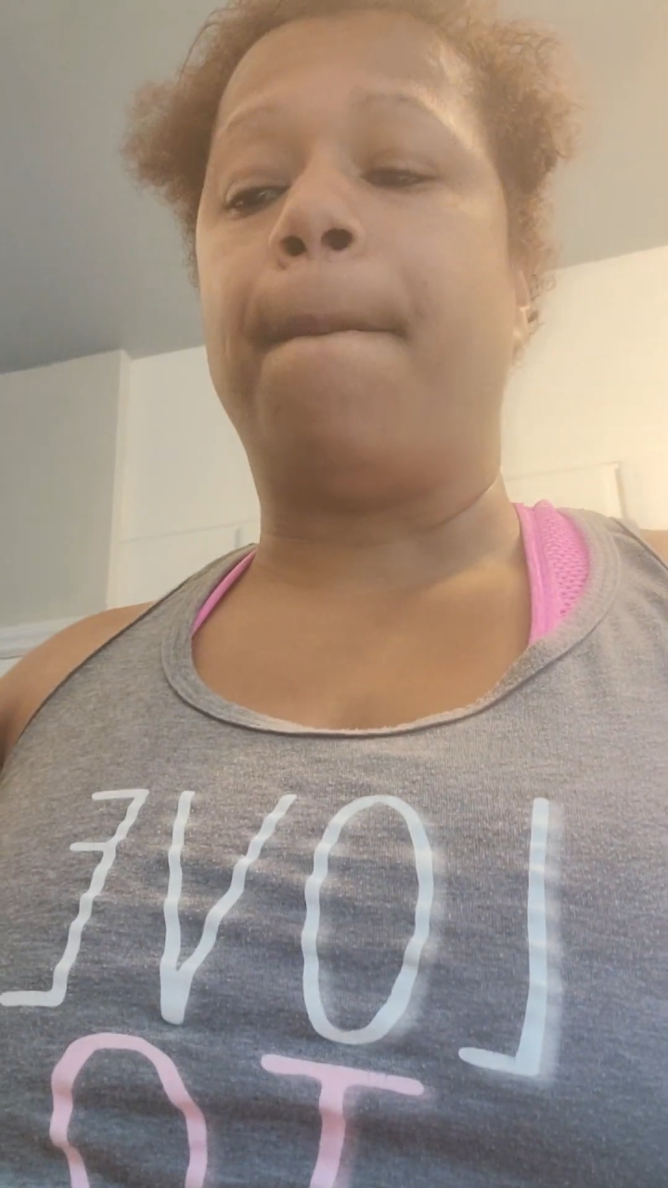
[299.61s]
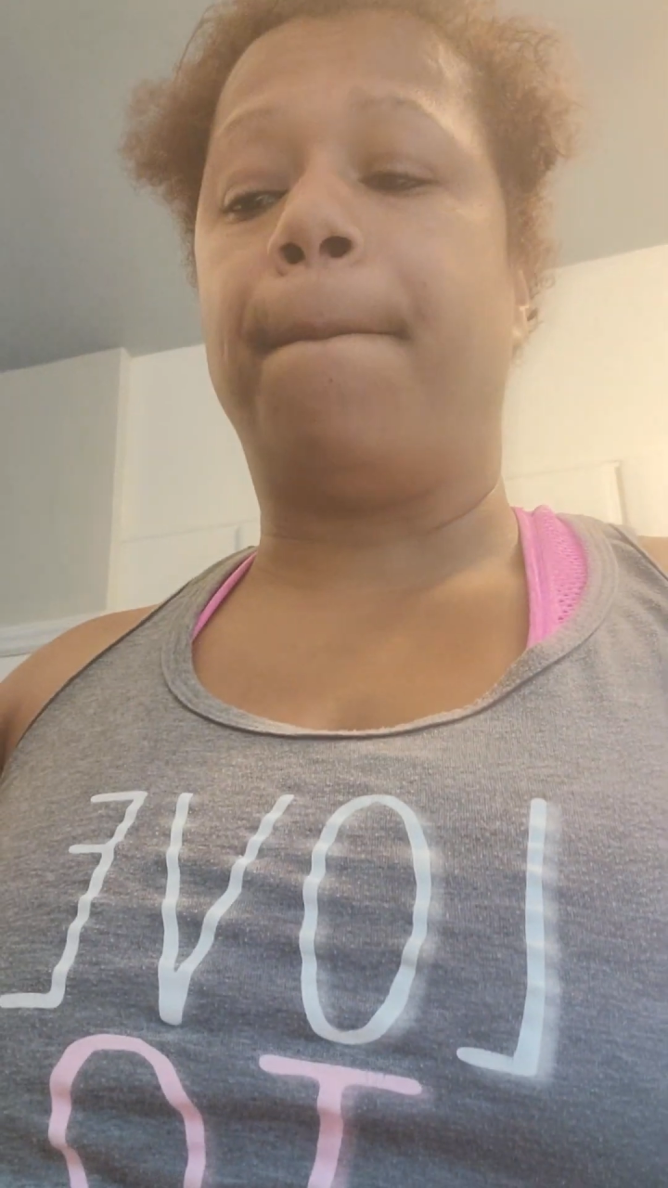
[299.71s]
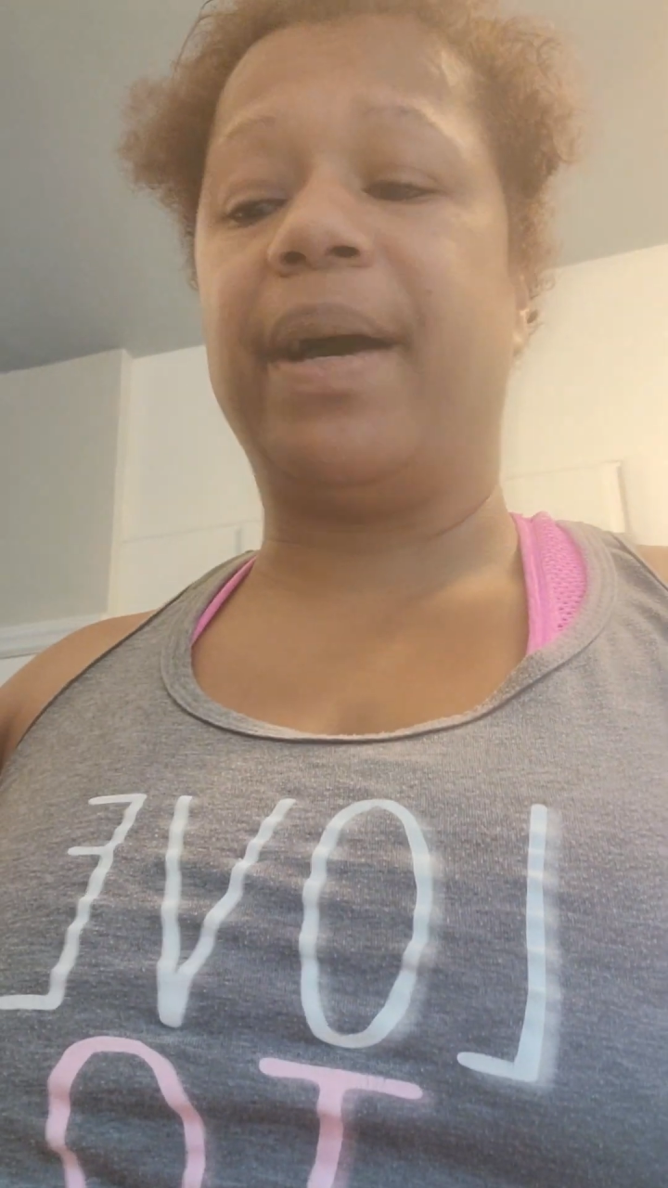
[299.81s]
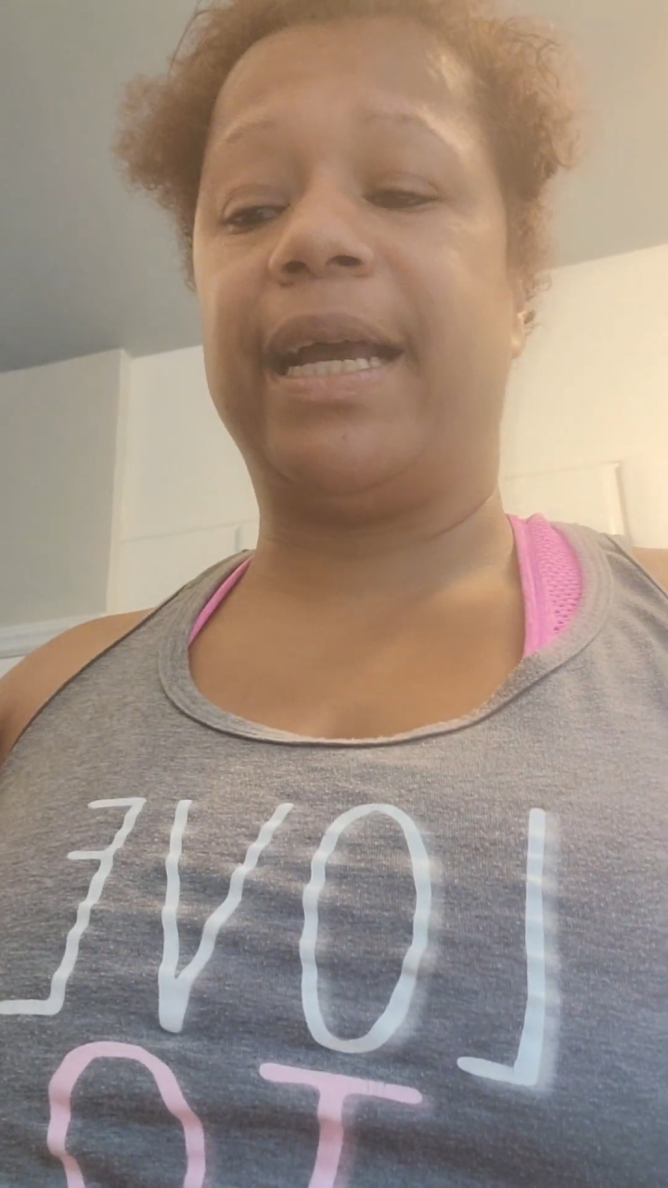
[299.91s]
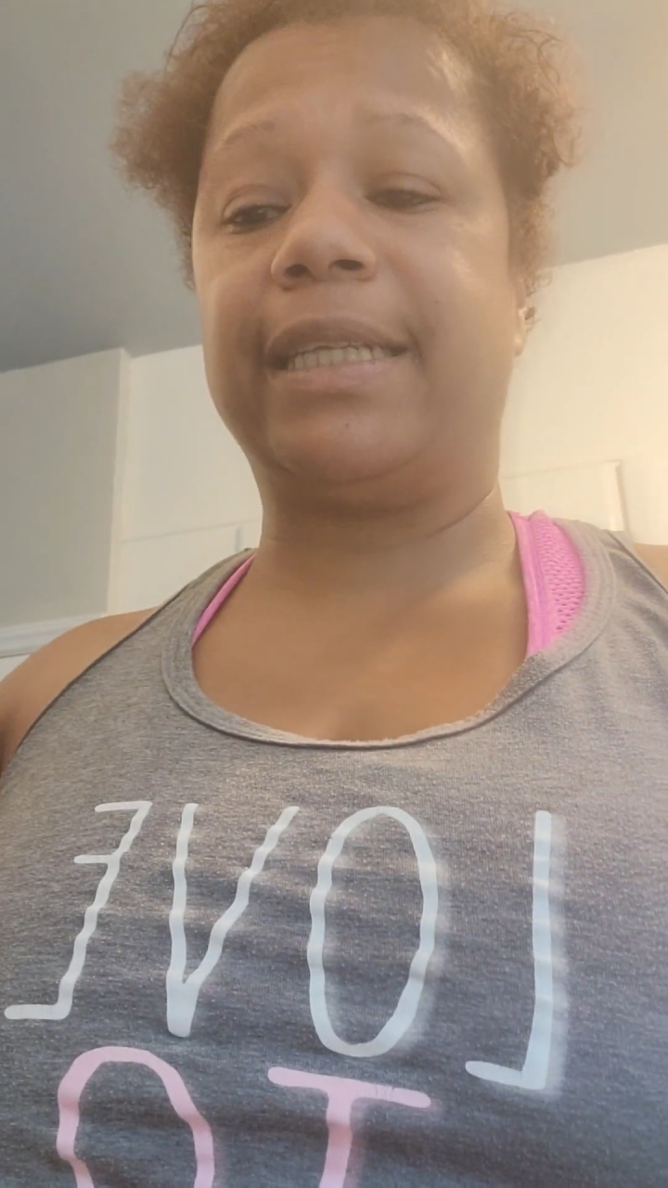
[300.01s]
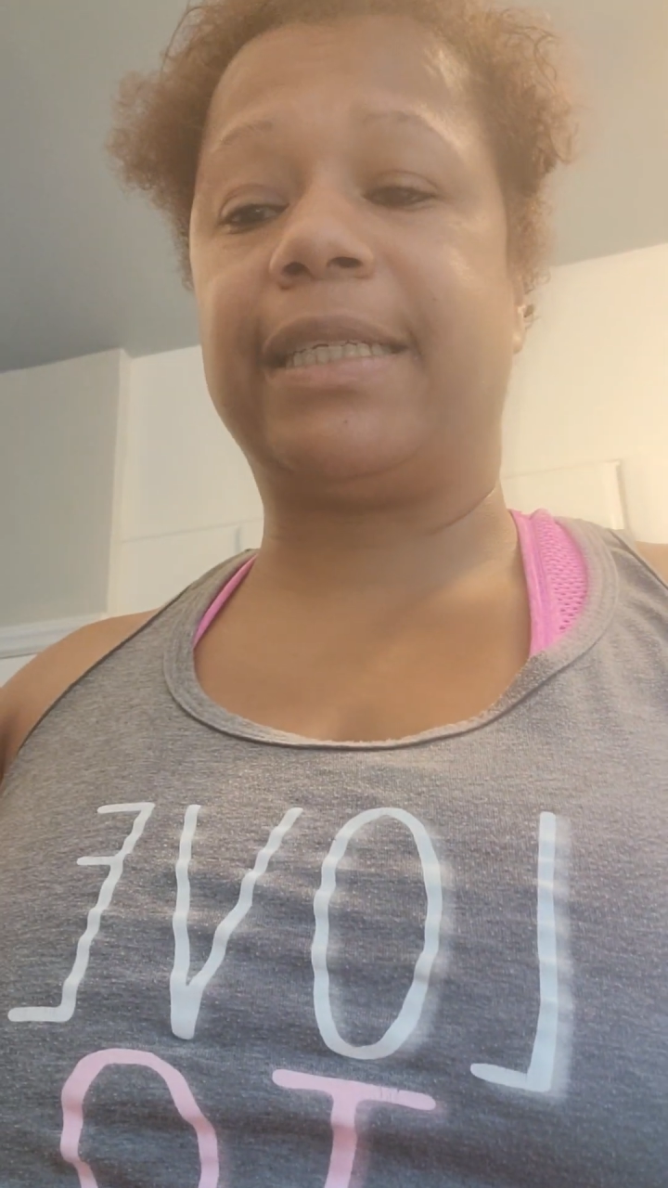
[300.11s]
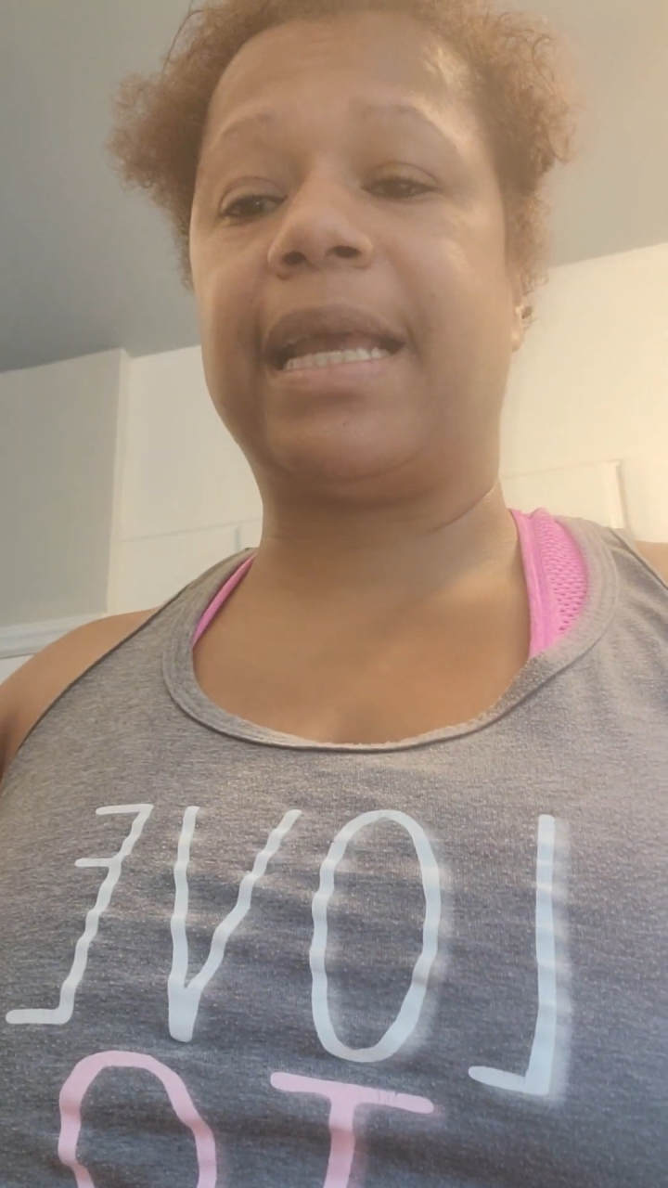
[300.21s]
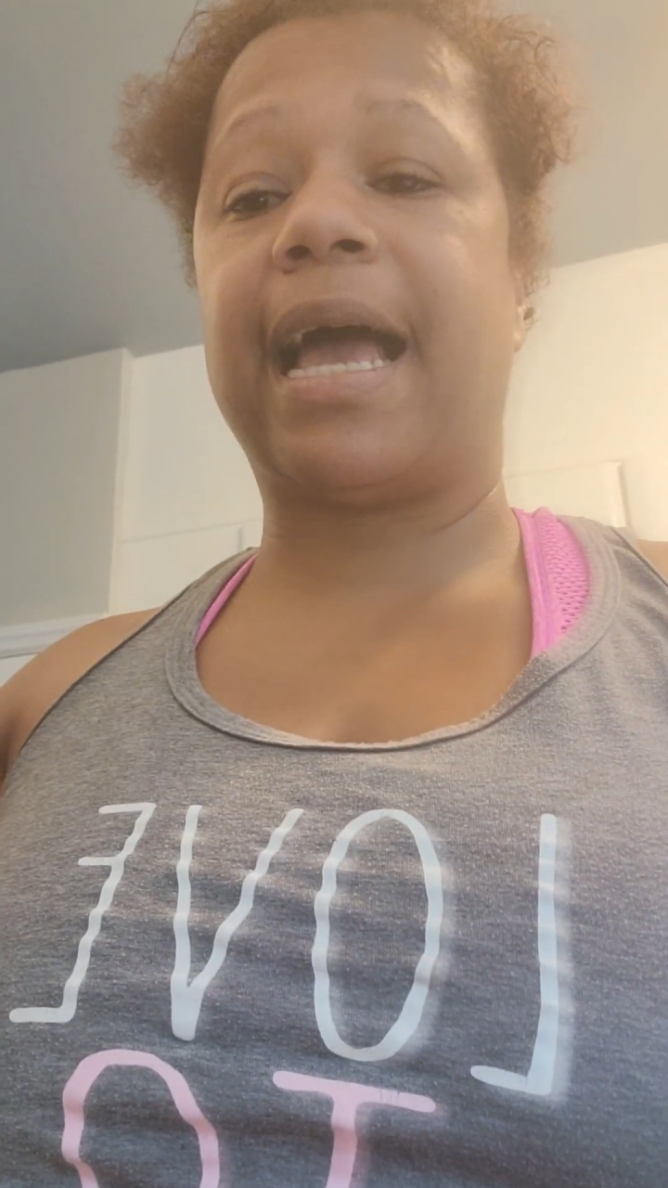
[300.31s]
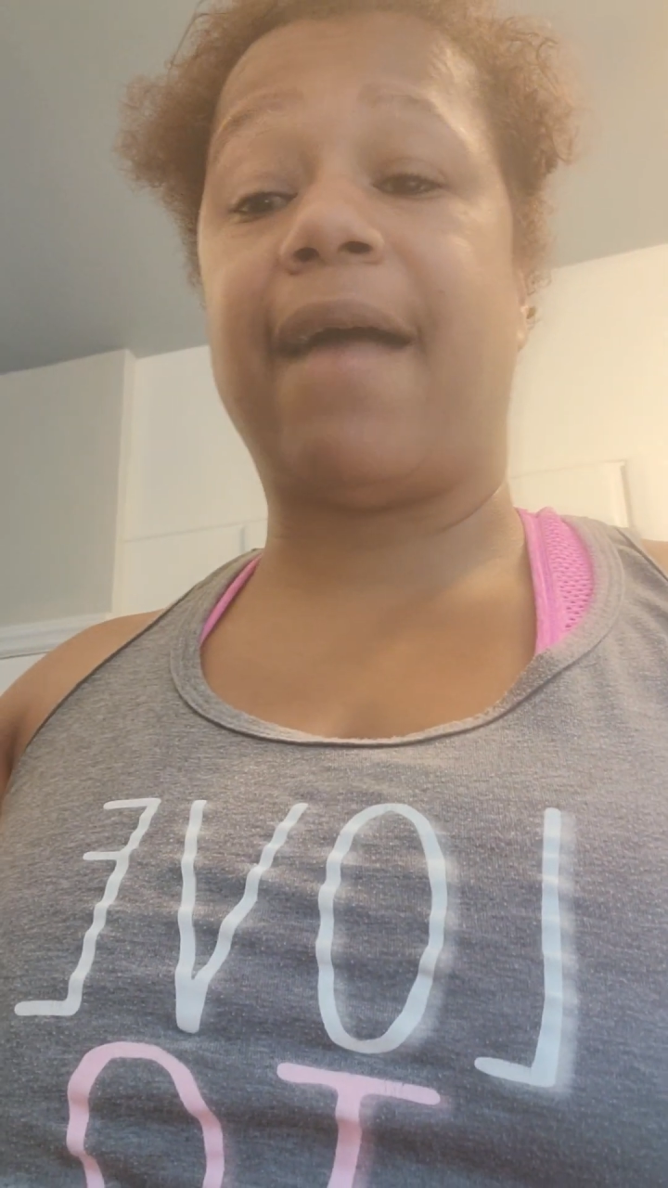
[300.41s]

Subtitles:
but